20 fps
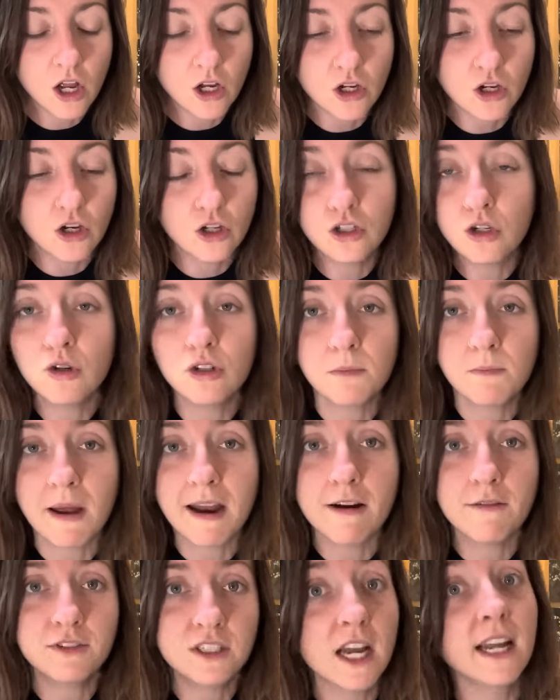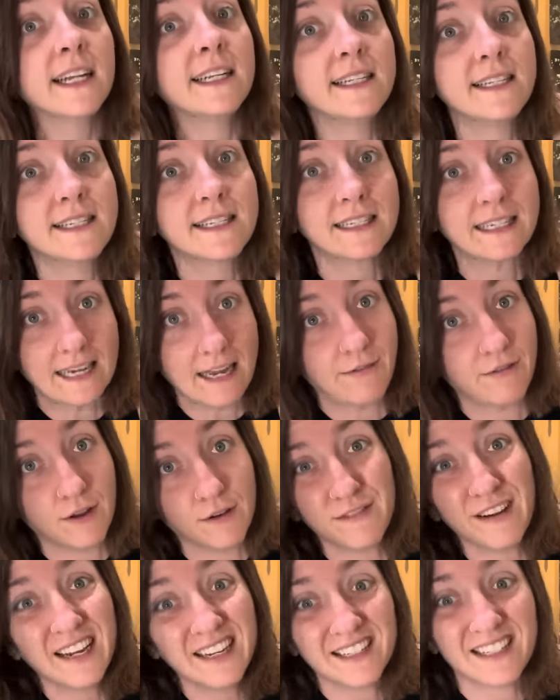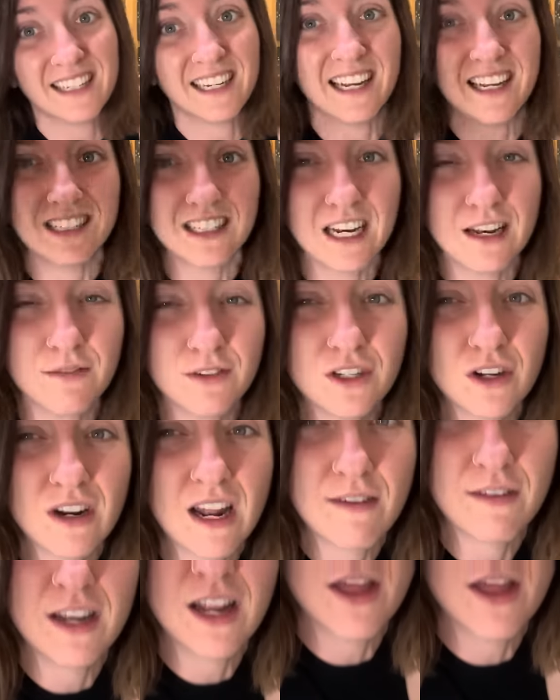You could use a pair of tights if you fancy it and if you don't have any